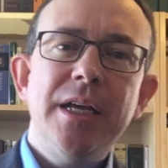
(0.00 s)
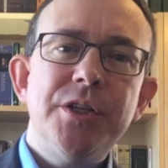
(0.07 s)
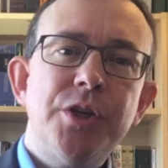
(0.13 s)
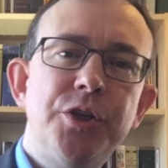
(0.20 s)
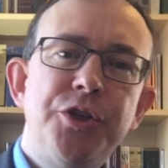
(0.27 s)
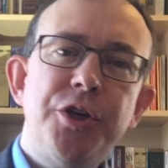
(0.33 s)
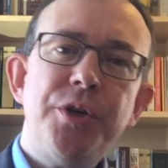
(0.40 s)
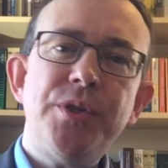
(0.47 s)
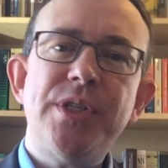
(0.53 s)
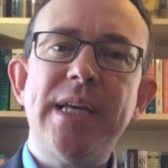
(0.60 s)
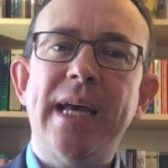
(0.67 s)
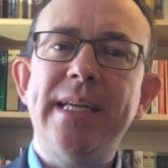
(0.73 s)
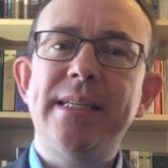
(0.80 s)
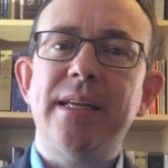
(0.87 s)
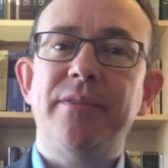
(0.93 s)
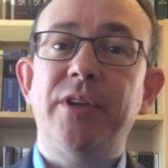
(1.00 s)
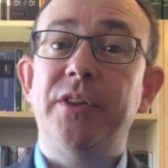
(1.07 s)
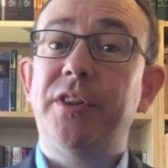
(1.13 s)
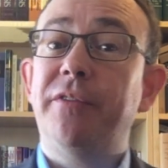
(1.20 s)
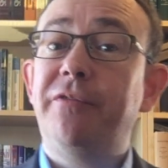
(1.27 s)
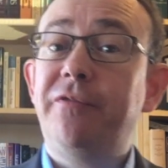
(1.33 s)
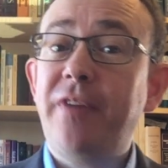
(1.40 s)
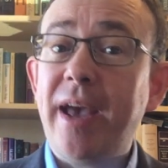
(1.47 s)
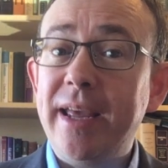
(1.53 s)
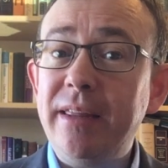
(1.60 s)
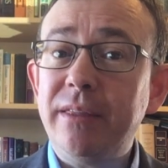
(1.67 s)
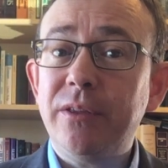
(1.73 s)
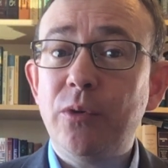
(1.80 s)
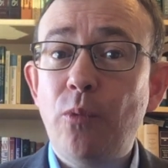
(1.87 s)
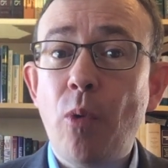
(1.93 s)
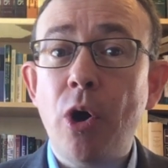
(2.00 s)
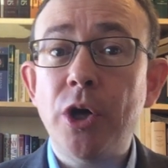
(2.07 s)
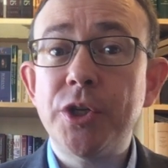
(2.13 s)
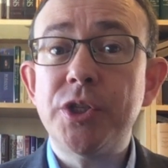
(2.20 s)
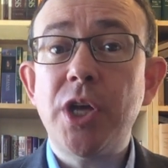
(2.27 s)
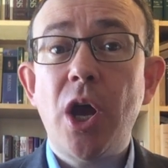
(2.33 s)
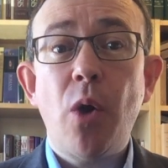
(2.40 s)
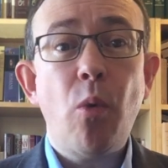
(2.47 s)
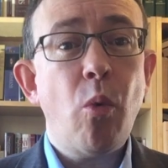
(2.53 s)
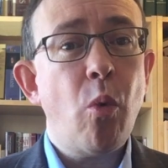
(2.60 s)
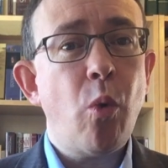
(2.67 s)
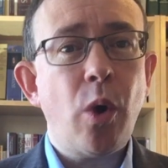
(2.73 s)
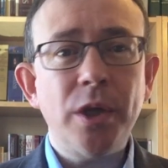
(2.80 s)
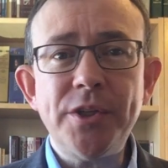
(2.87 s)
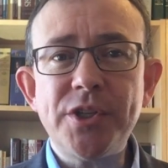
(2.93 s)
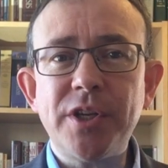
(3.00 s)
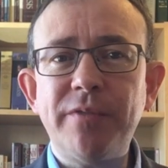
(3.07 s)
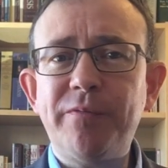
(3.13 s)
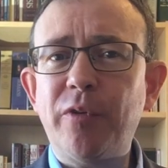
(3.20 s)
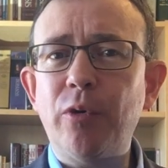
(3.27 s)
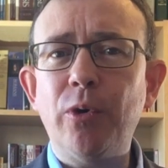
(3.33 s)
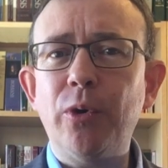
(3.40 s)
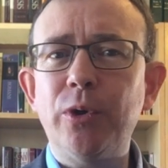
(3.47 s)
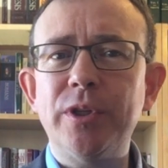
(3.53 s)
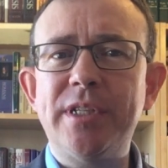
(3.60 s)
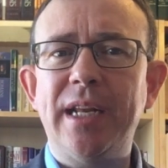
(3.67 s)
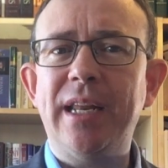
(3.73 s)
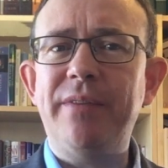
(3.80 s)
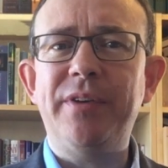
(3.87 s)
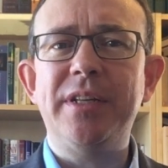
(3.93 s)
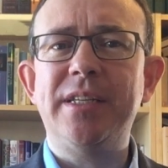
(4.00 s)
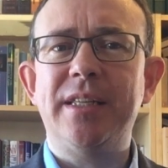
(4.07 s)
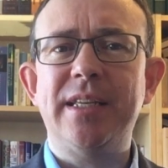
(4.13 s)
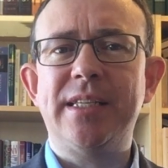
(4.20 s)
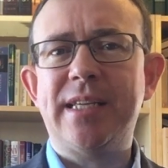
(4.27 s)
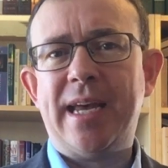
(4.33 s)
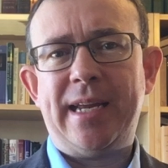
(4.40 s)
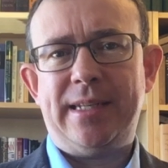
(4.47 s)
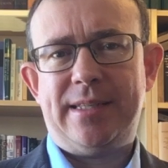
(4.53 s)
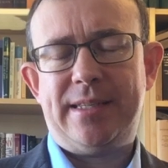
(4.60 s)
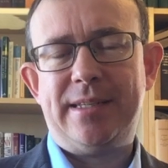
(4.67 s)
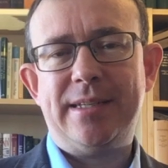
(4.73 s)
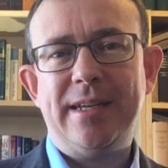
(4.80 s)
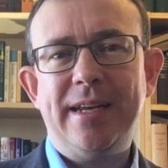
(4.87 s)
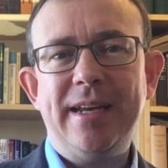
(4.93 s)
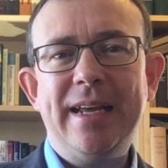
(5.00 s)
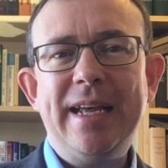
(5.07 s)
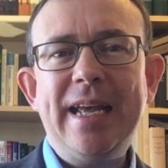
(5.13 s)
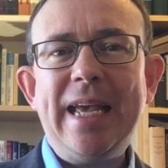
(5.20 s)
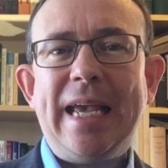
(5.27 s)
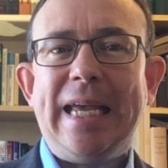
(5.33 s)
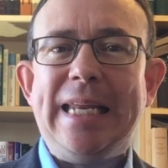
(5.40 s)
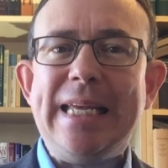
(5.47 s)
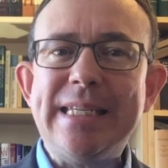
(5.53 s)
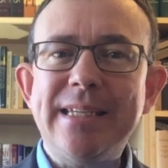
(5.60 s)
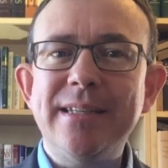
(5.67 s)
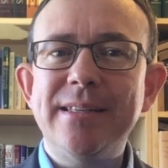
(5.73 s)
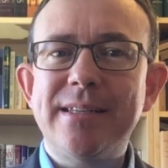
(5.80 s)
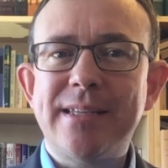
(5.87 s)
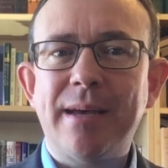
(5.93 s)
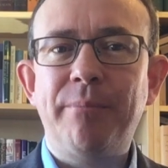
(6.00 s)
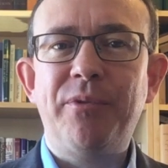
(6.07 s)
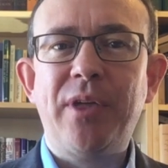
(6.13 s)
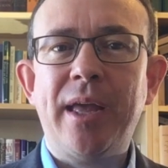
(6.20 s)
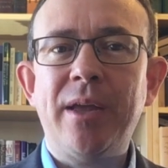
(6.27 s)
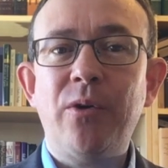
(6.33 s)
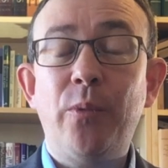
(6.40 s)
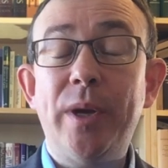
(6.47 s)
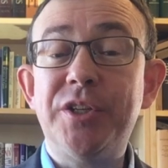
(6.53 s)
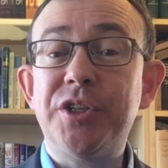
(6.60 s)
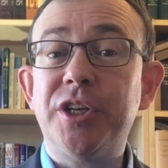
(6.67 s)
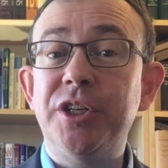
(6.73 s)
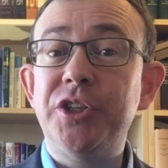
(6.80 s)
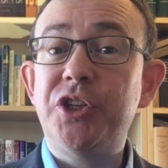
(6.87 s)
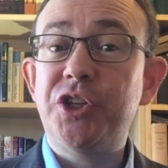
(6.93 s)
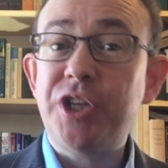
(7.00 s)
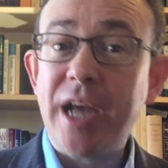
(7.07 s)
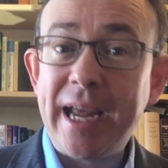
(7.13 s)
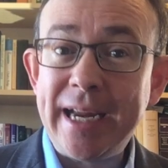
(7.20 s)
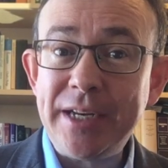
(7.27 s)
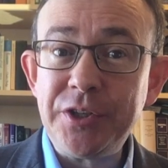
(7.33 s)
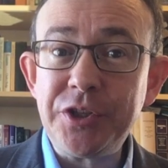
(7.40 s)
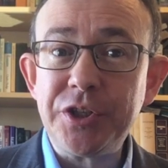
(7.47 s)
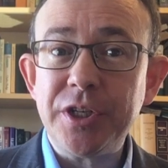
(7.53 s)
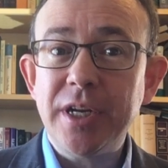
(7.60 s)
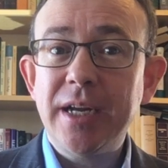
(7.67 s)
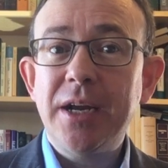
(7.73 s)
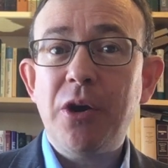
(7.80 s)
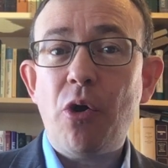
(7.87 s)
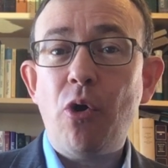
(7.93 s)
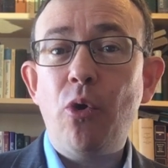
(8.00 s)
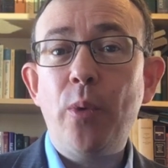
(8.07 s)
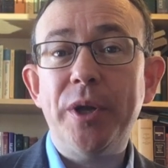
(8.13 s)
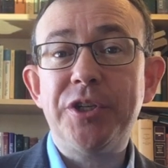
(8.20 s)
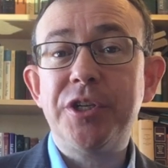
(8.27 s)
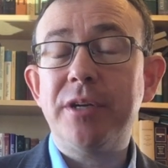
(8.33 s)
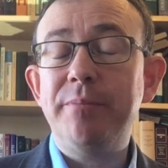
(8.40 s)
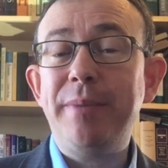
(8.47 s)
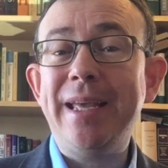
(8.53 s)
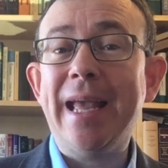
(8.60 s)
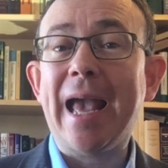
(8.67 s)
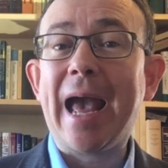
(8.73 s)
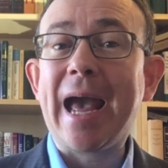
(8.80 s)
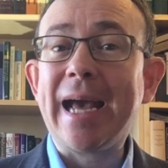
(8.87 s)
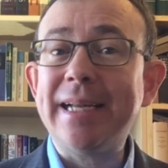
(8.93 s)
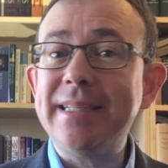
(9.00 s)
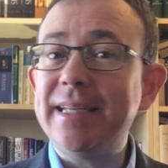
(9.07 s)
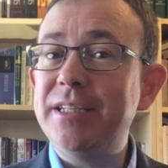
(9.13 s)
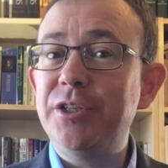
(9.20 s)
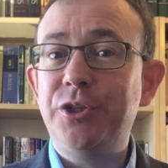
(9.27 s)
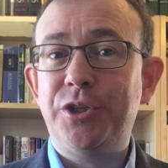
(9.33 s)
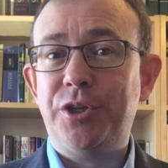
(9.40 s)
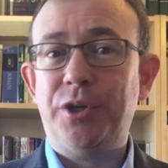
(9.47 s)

So Jude says that the faith was once and for all delivered to the saints. It isn't something which can change or which can be added